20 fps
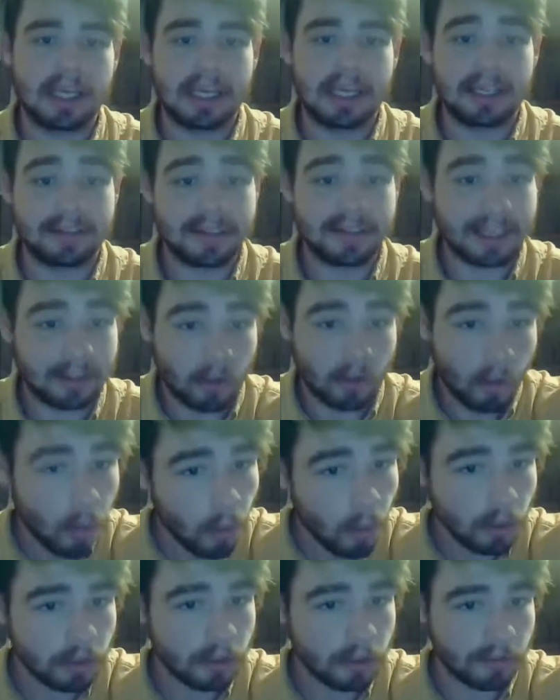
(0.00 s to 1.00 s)
It's not the
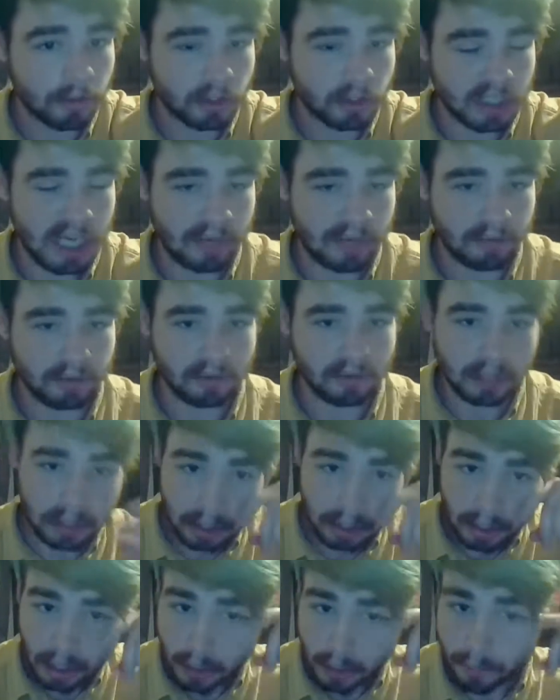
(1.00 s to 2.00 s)
whole universe, obviously,
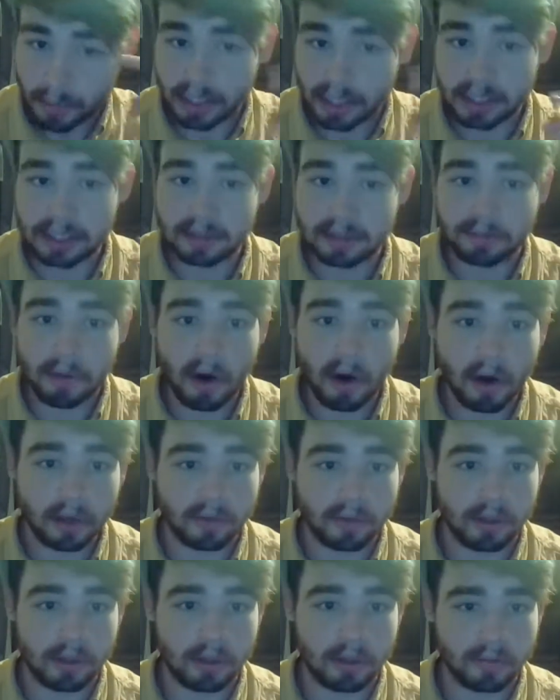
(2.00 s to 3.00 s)
but it is part
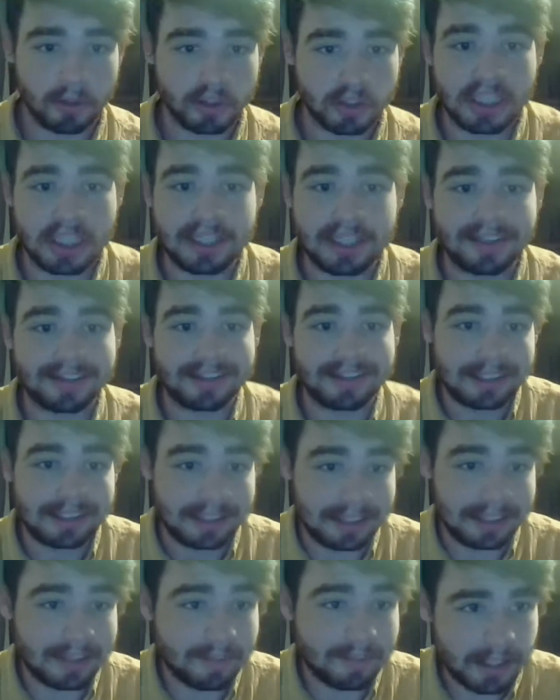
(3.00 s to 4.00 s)
of the universe. It doesn't
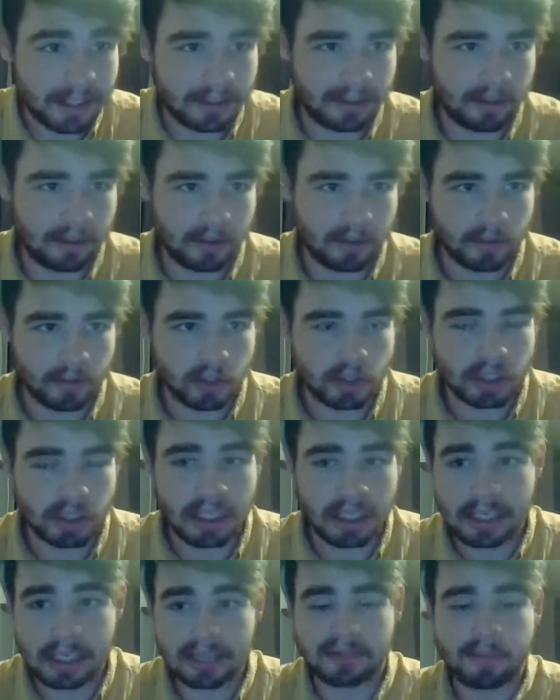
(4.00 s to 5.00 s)
live in the universe,
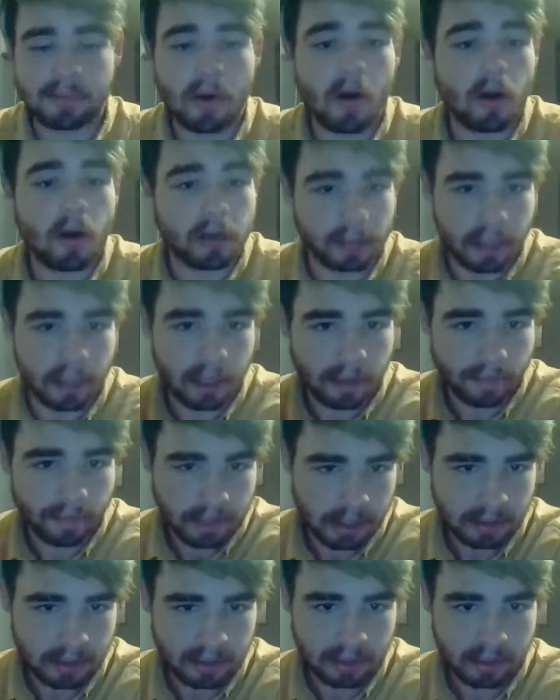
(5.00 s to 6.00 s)
it is part of
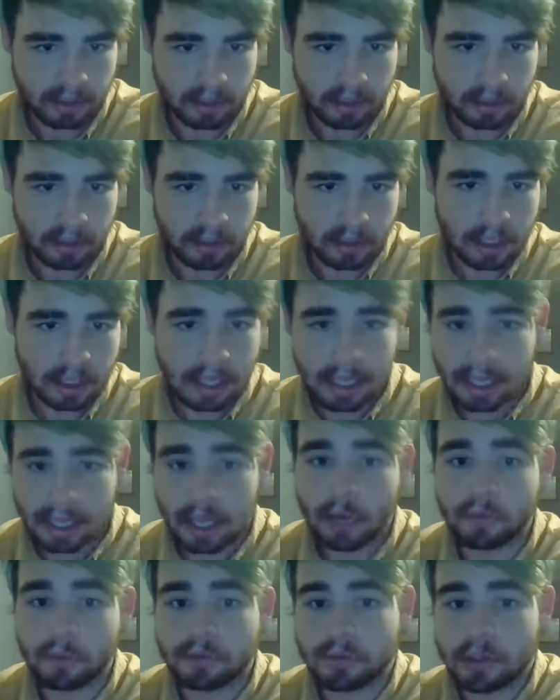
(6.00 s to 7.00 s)
it. It
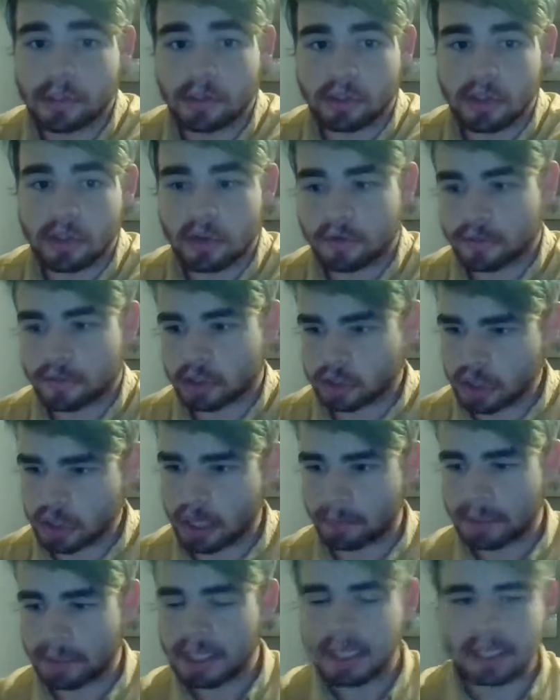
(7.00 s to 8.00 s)
helps build the universe
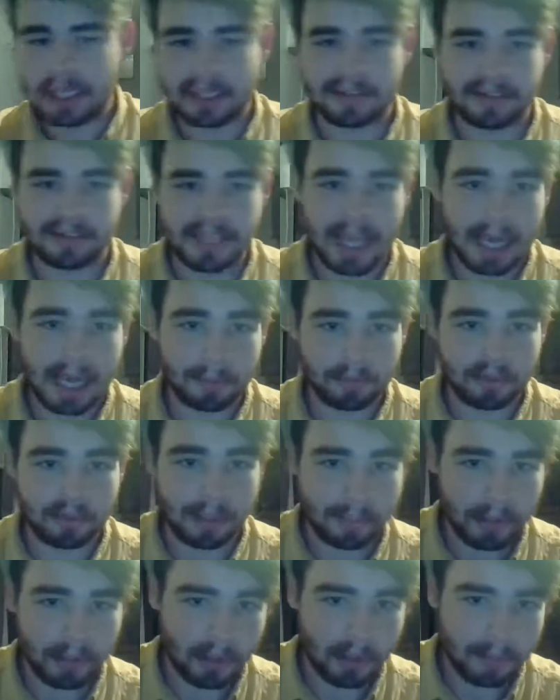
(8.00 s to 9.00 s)
up because the atoms
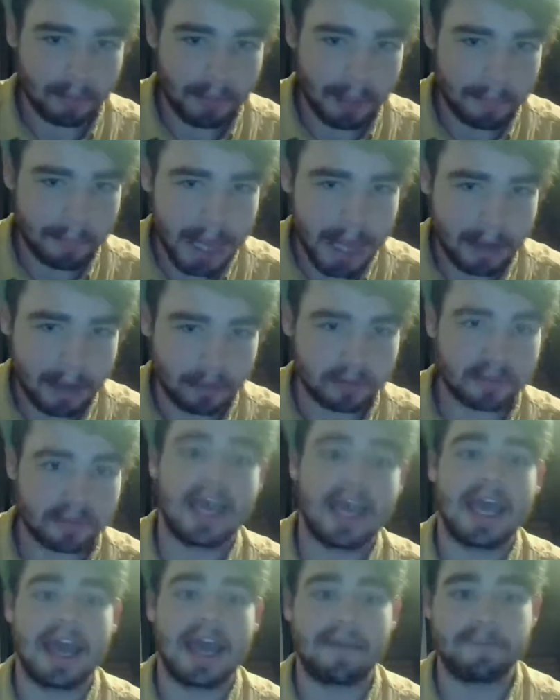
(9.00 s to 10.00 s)
that build up my mouse
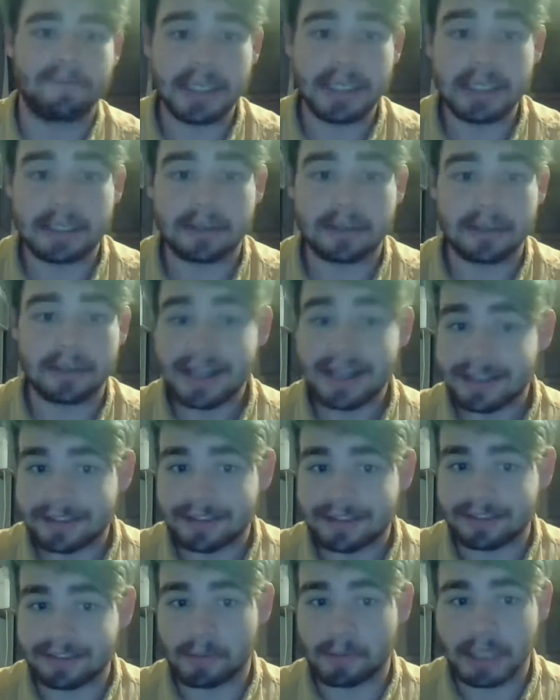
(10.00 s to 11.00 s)
have been here
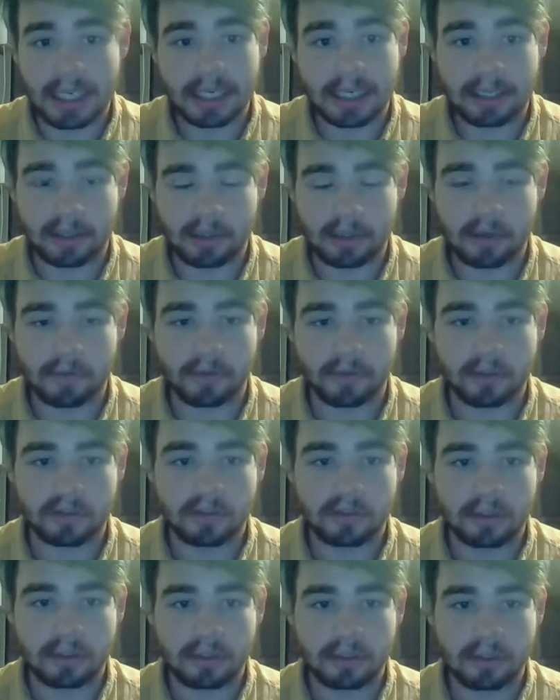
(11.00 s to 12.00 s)
since the beginning of the
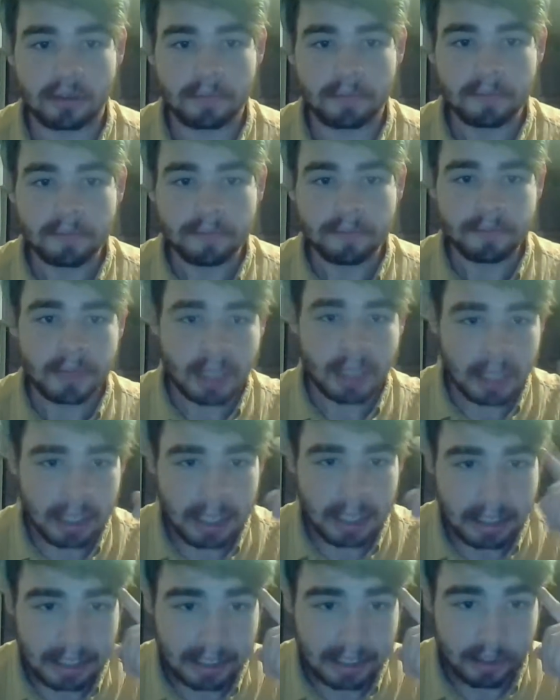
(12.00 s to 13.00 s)
universe.
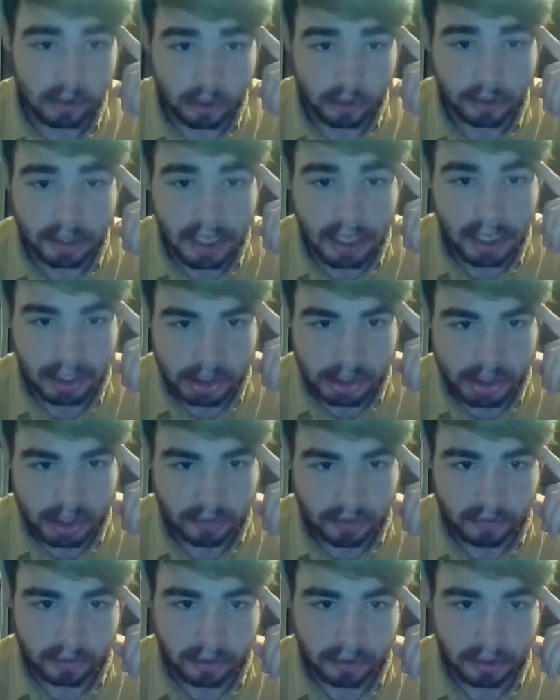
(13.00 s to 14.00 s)
And you're
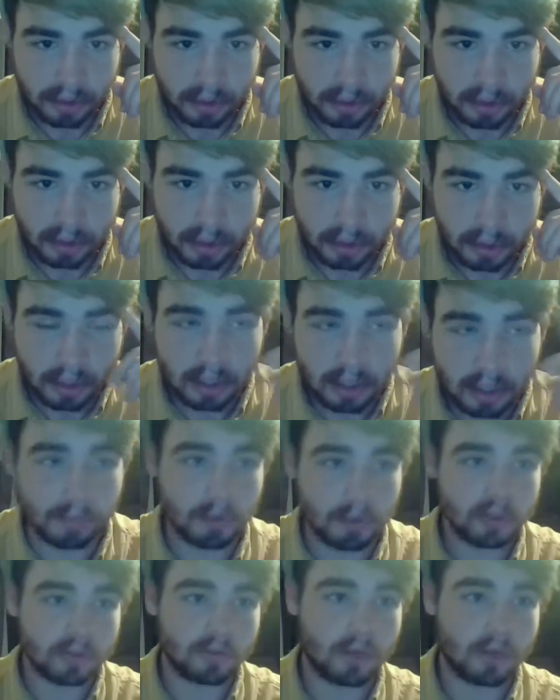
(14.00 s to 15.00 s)
conscious. The
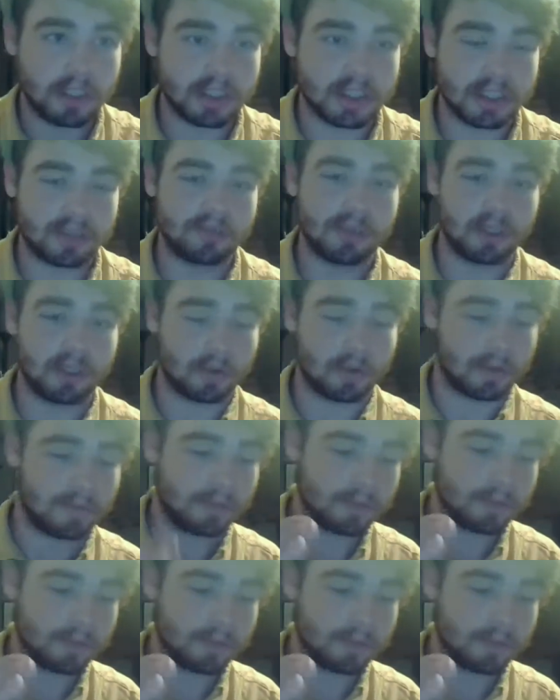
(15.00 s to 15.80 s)
person watching this video, if